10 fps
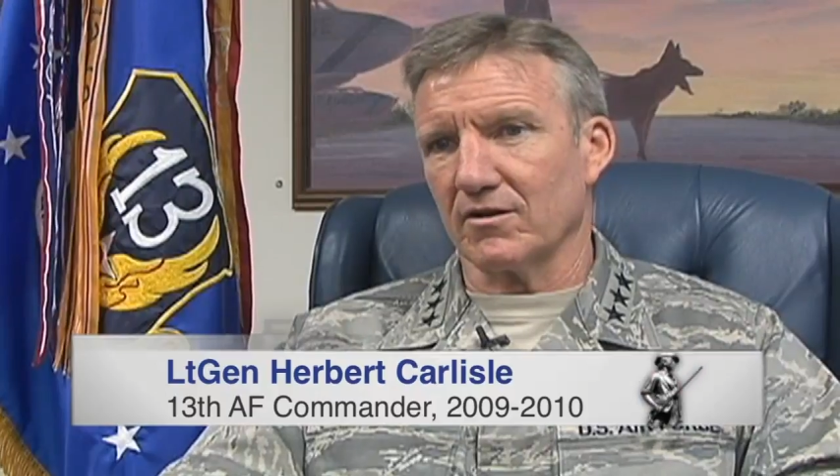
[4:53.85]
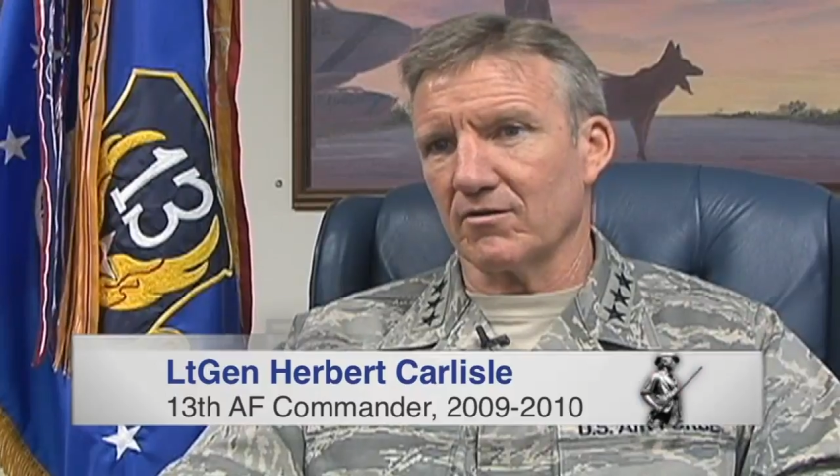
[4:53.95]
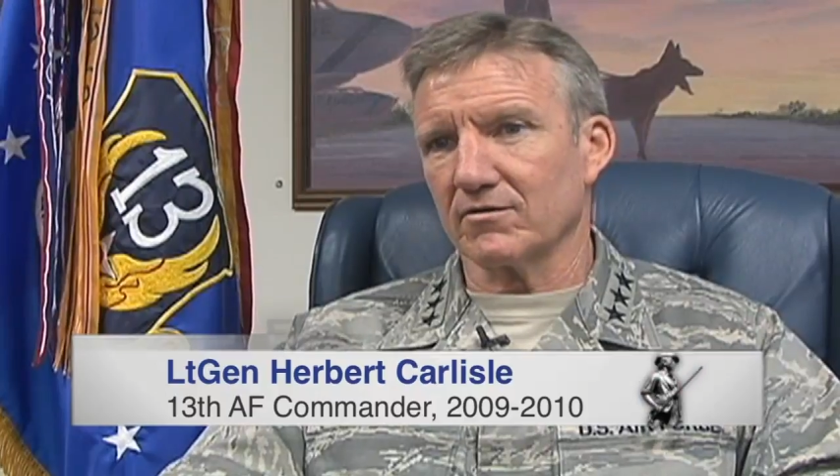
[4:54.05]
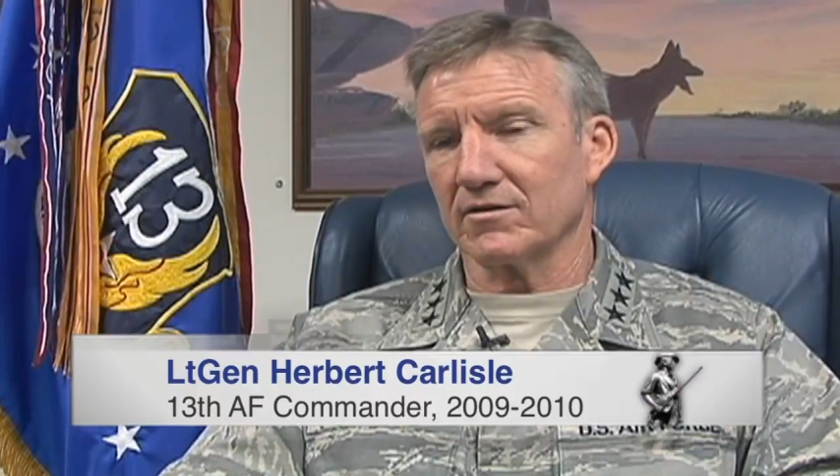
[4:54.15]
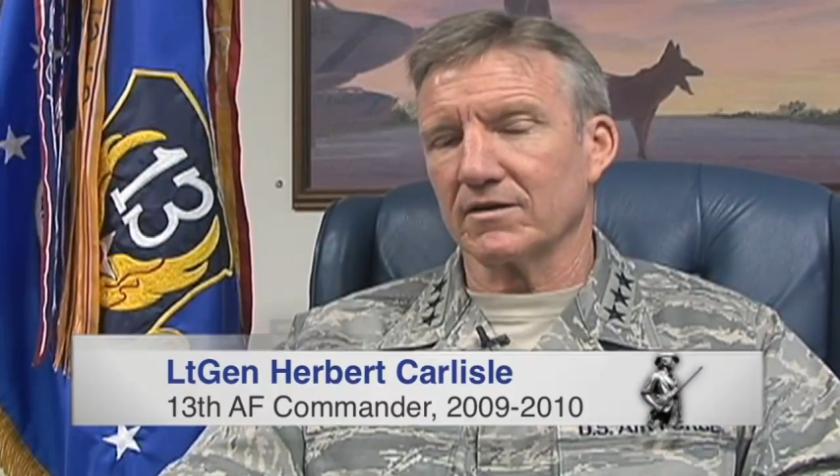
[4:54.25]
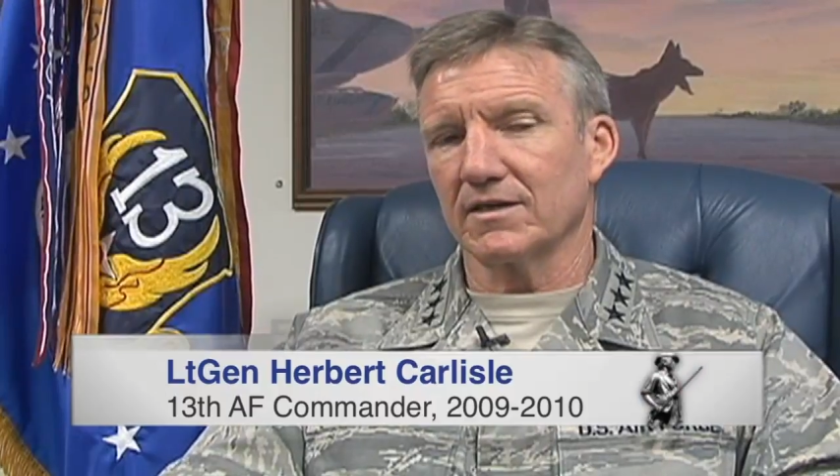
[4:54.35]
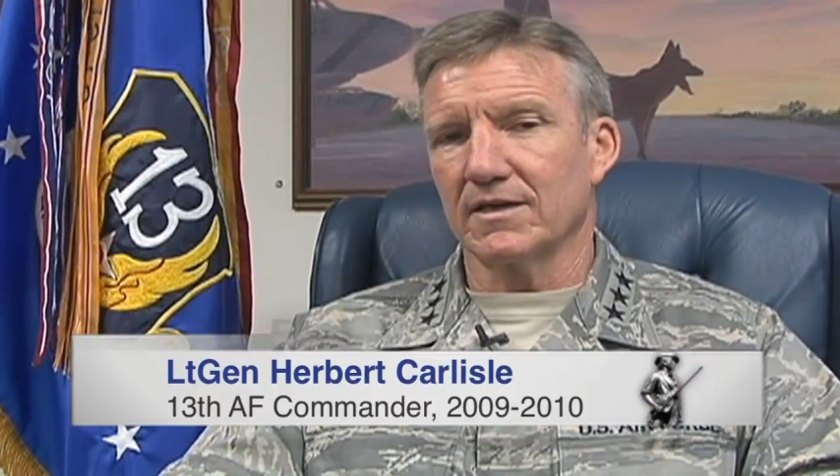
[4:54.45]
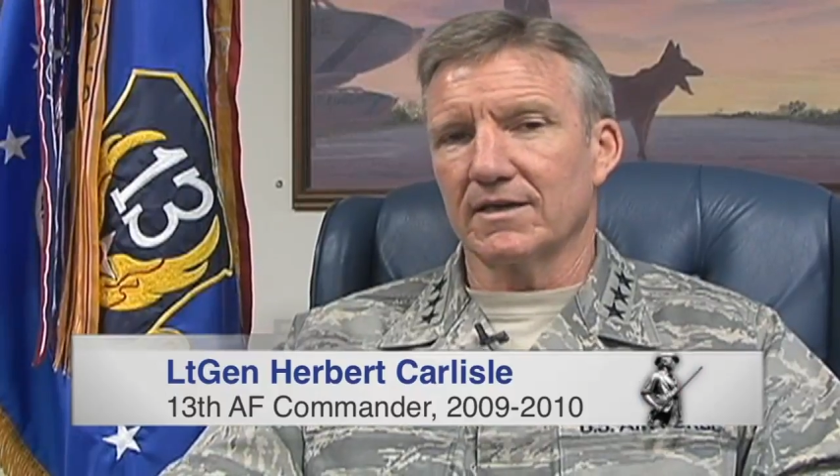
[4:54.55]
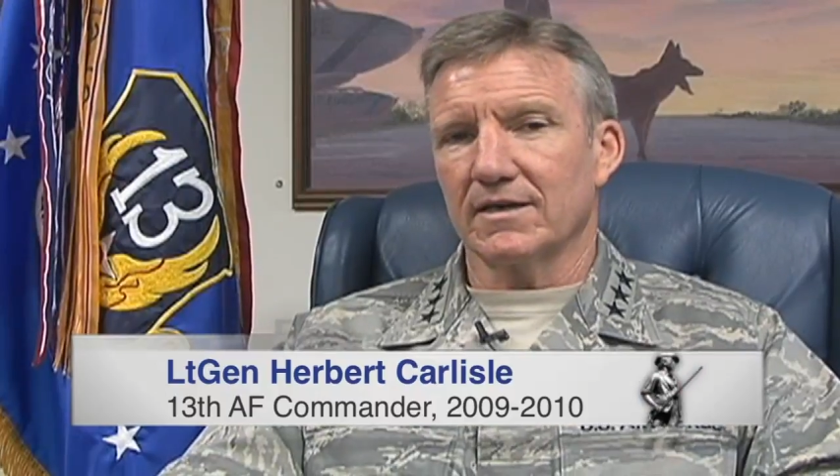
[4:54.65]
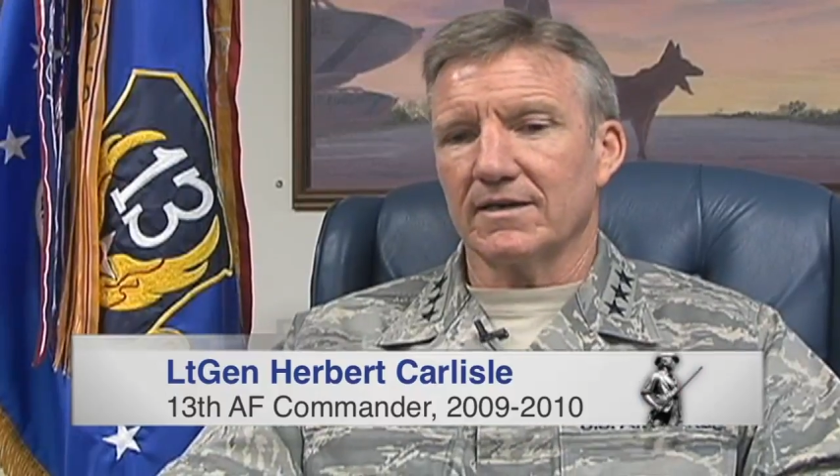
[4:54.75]
Antarctic.
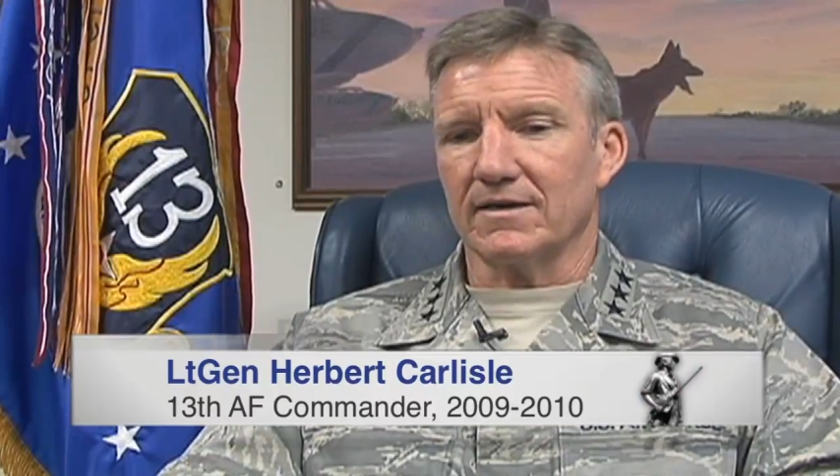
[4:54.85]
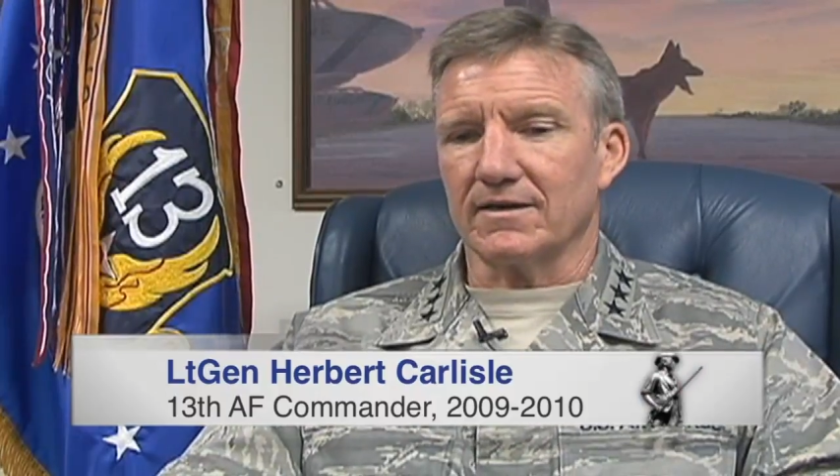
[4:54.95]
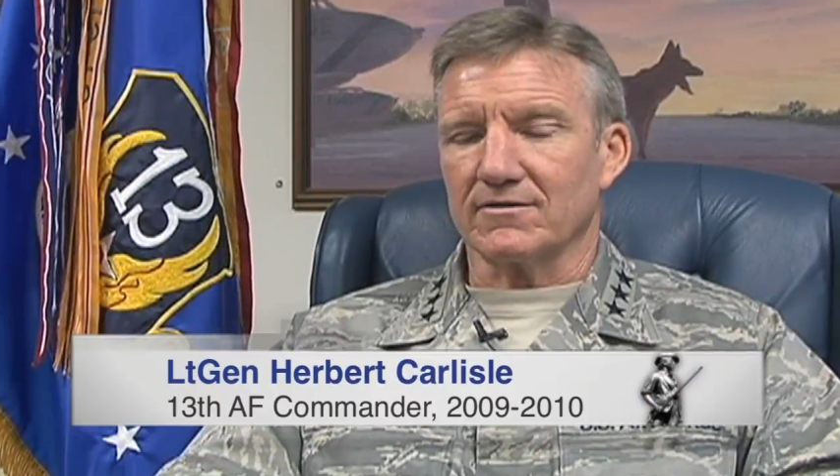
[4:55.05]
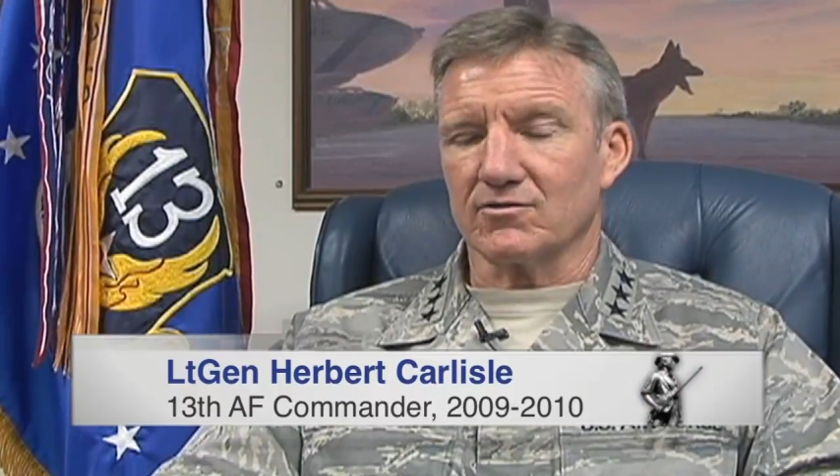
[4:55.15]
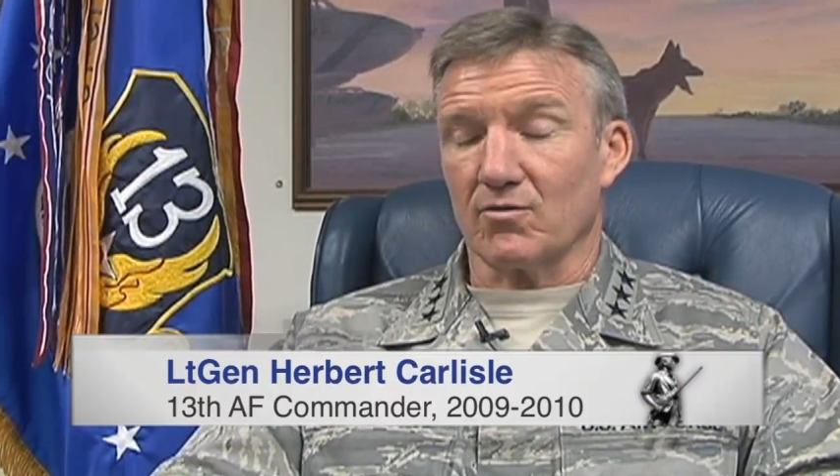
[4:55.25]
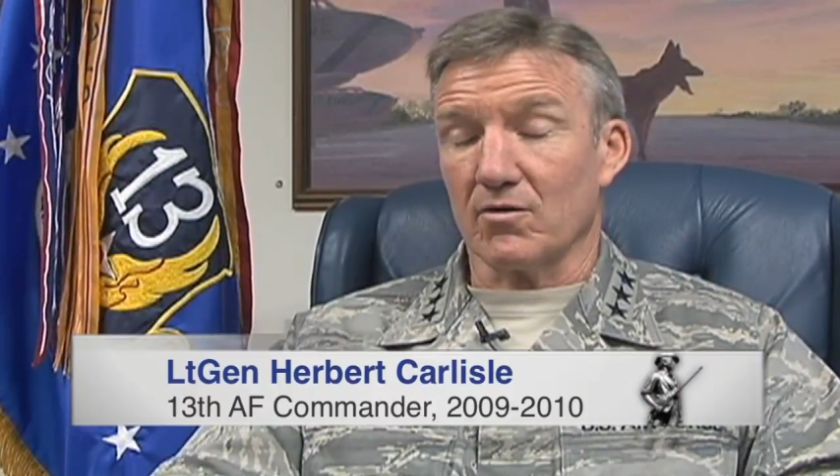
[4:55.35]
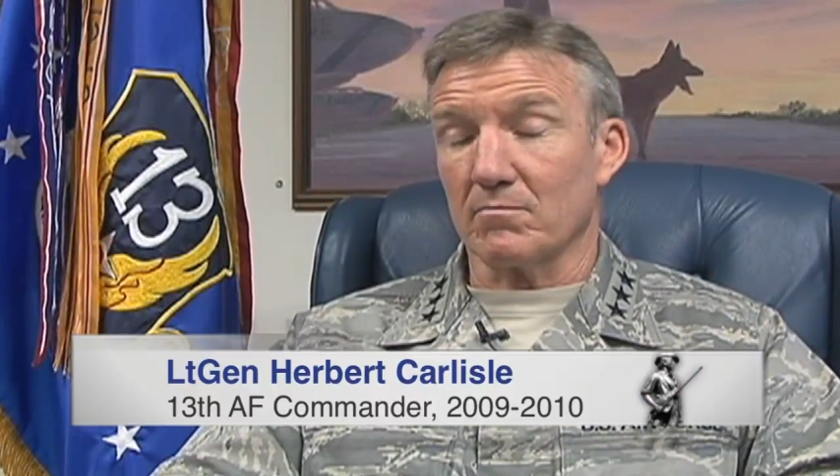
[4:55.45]
Uh, so our